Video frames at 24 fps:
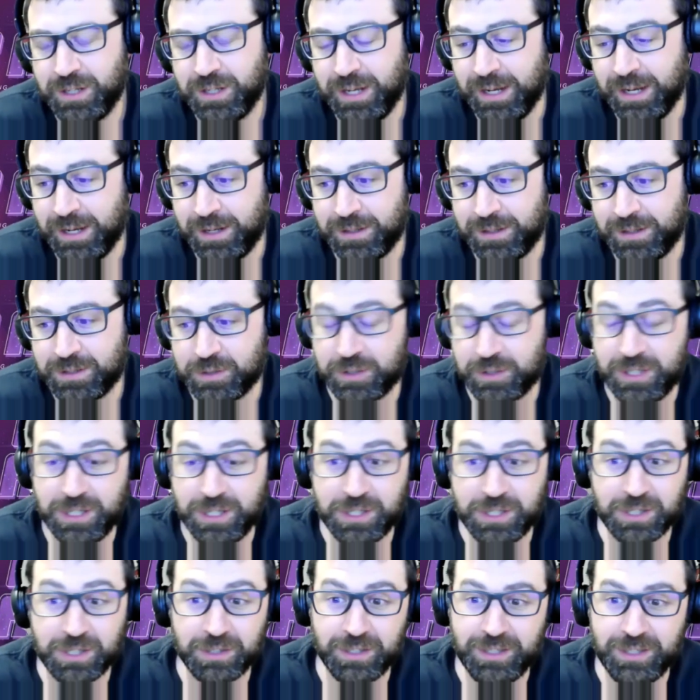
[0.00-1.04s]
And
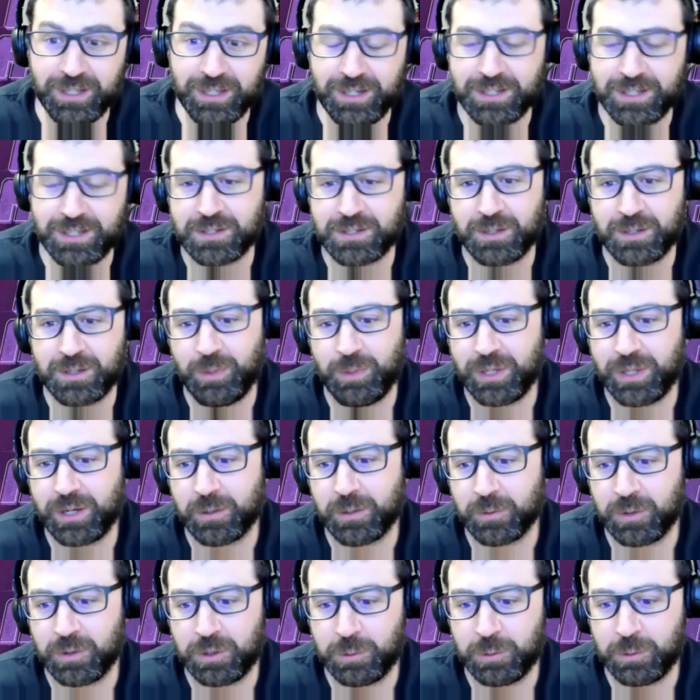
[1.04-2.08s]
strategically, that is going to play a
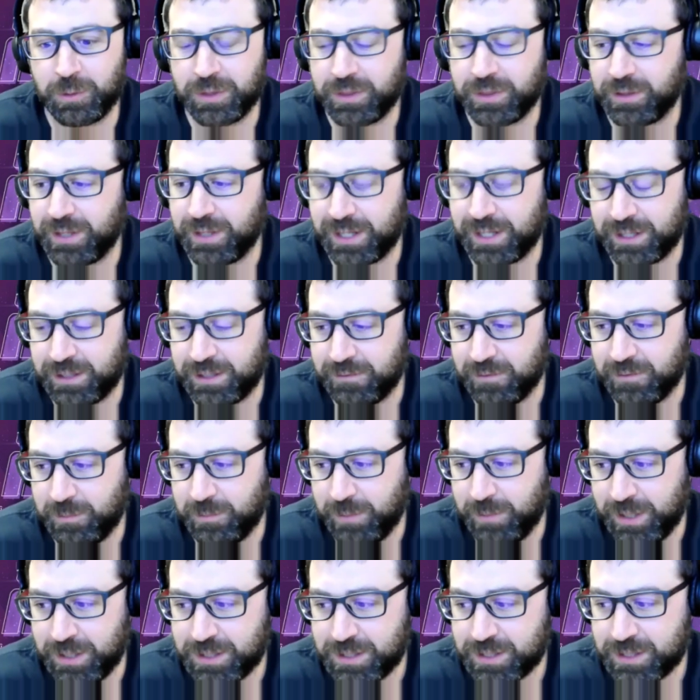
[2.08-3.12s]
role with a lot of different
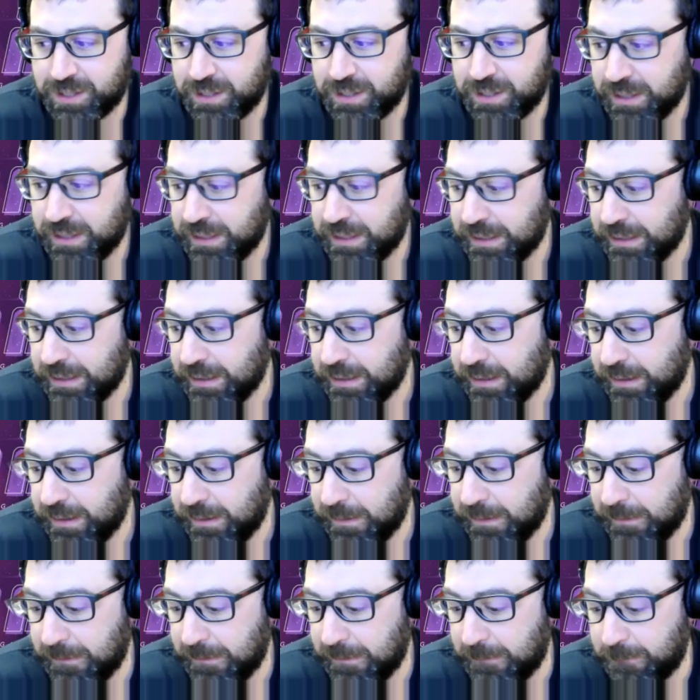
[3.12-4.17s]
meets,
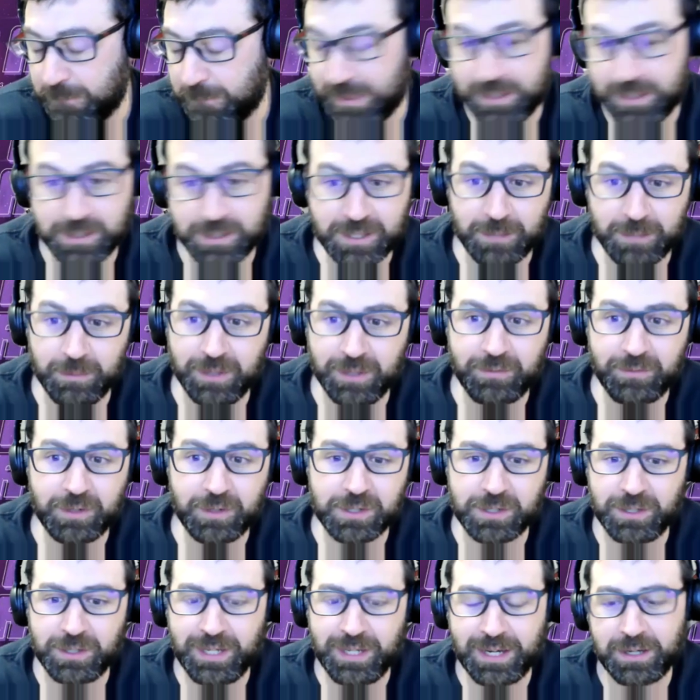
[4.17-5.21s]
because some
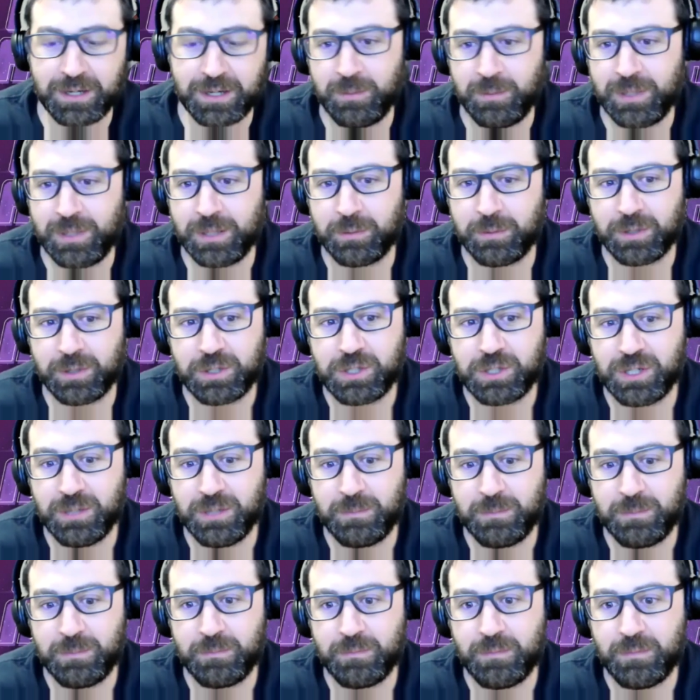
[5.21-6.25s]
lifters are not going to be able to
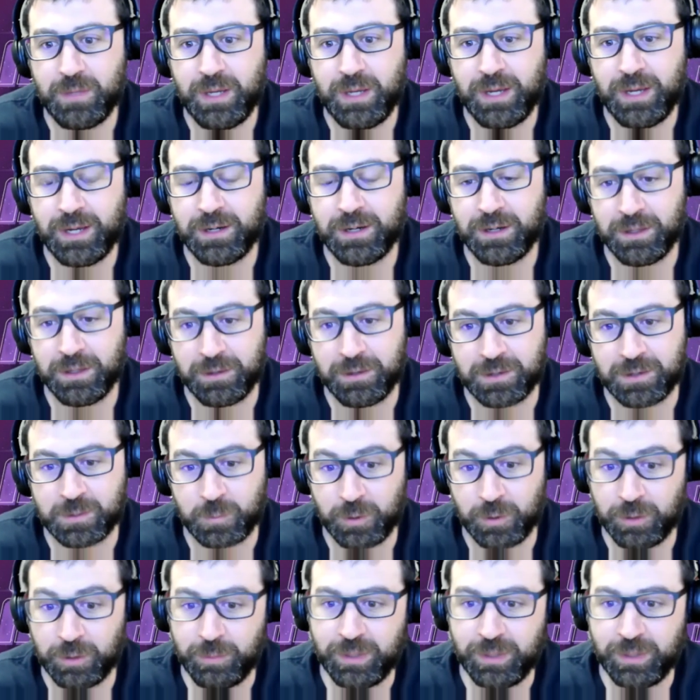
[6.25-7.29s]
chip and others
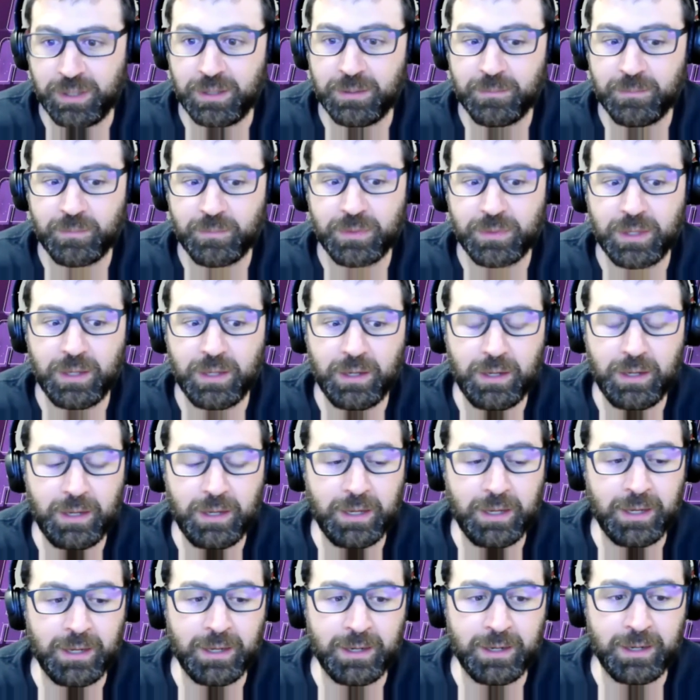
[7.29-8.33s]
will be.
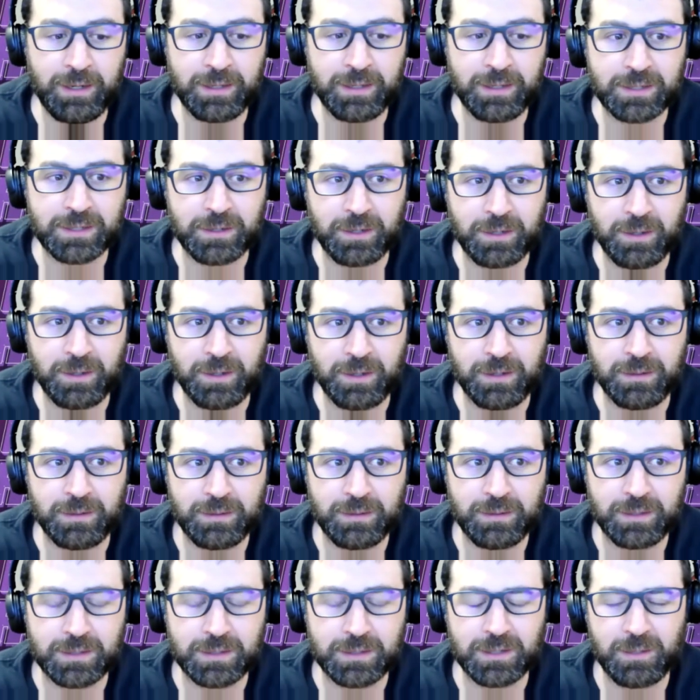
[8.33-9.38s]
And it's going
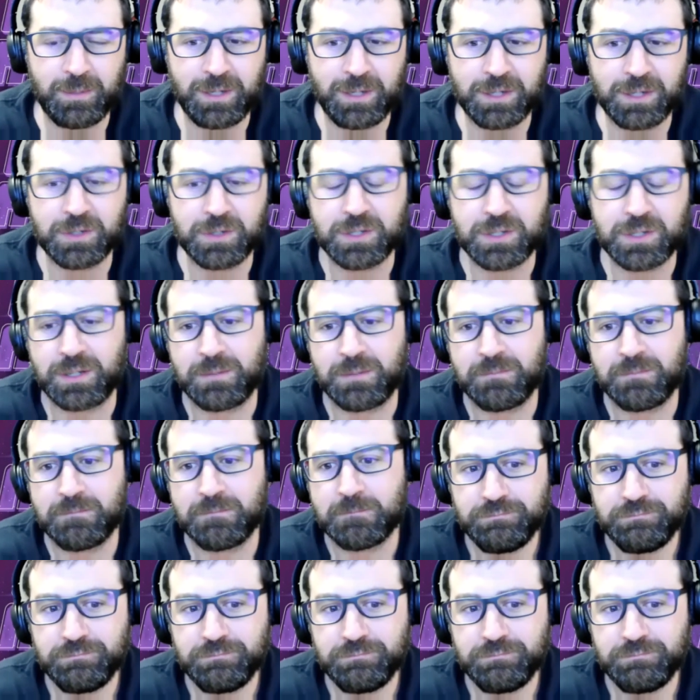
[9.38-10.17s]
to be interesting.